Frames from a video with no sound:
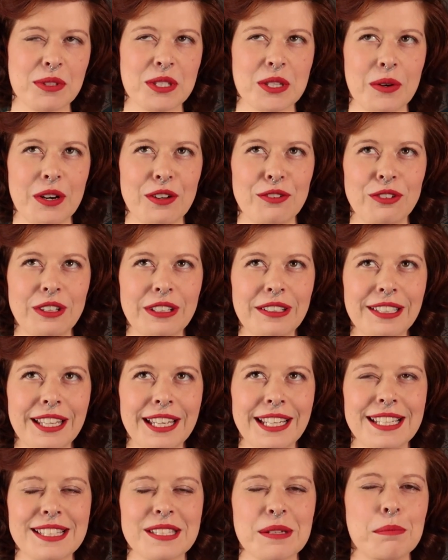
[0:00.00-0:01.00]
So I feel
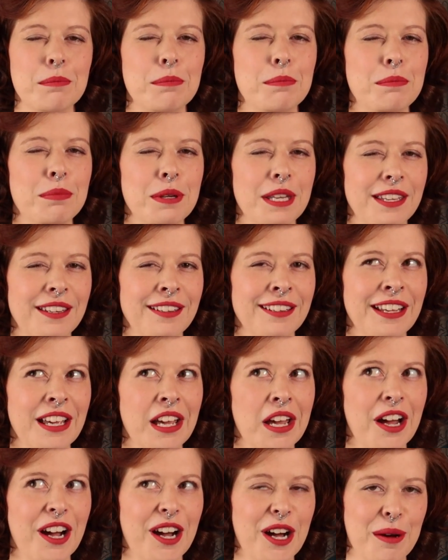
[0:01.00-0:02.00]
like it's a bit
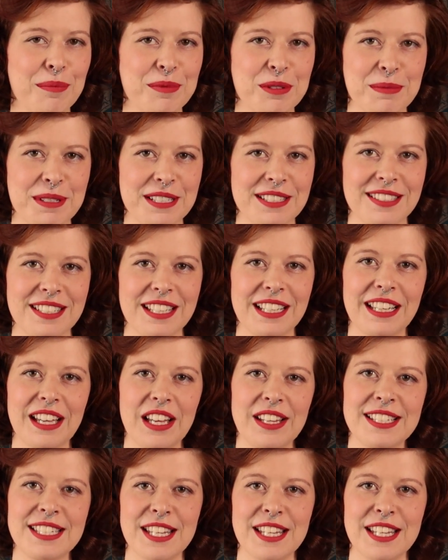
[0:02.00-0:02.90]
optimistic.